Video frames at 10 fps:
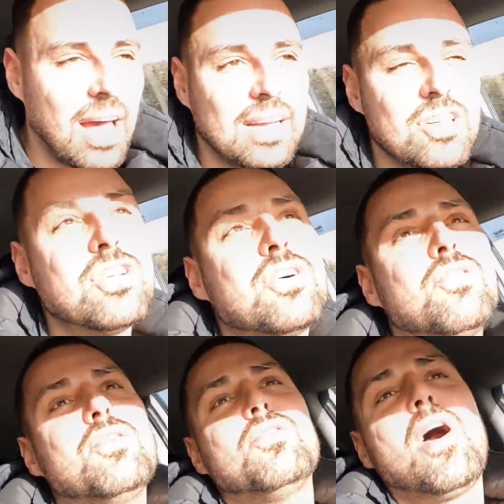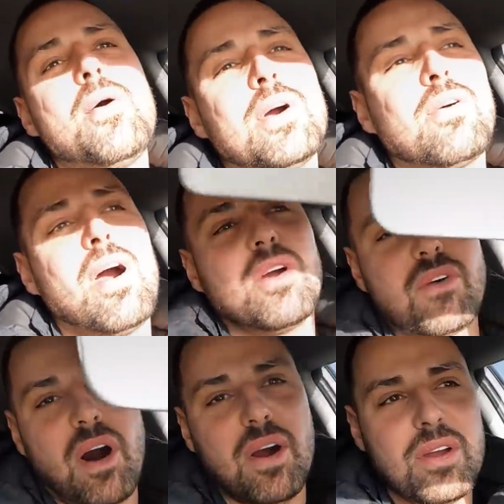And you just grow and grow and
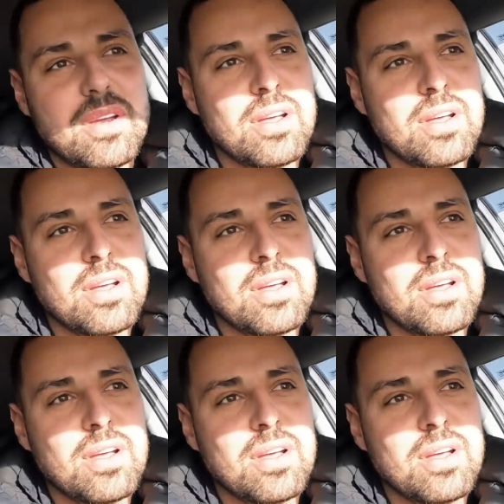grow.